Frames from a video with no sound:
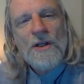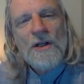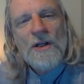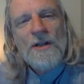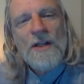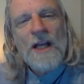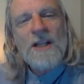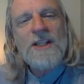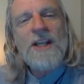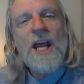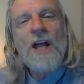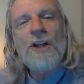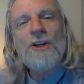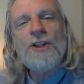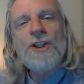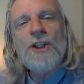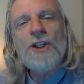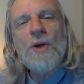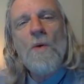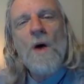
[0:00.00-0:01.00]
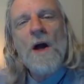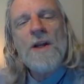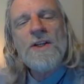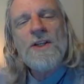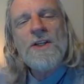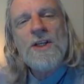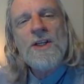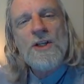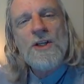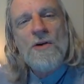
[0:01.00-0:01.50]
that tells you what
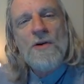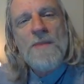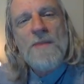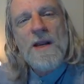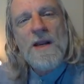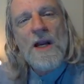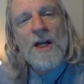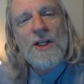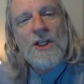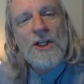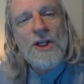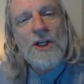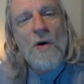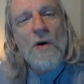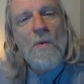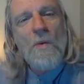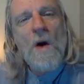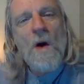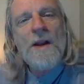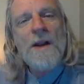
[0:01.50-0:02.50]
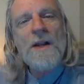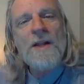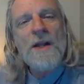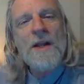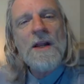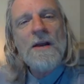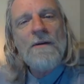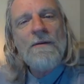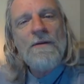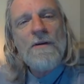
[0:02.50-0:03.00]
to do because you don't want to
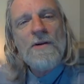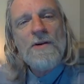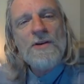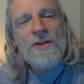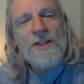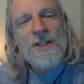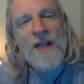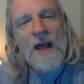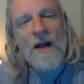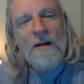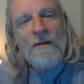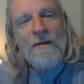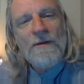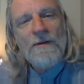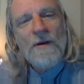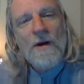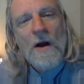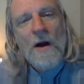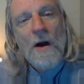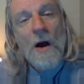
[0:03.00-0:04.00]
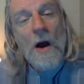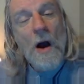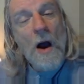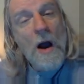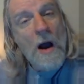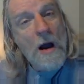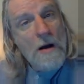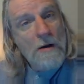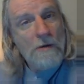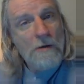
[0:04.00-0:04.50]
think for yourself.
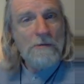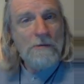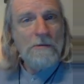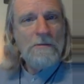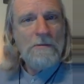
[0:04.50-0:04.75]
Oh.